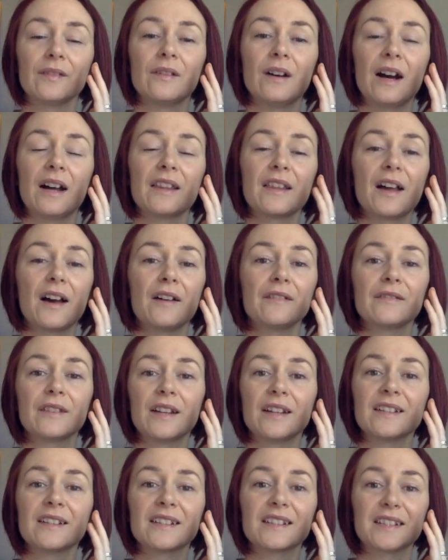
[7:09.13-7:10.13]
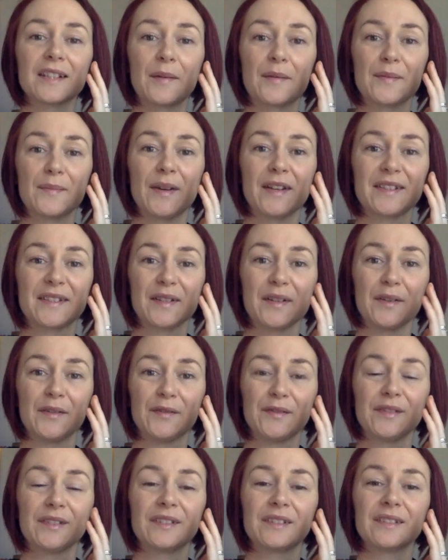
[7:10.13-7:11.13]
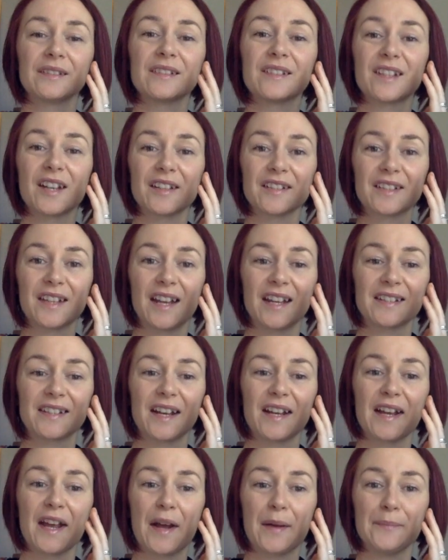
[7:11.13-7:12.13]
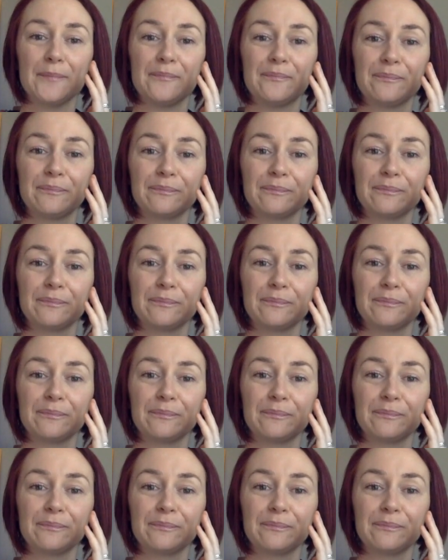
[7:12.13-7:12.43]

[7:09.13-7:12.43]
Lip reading: I love and accept myself just as I am.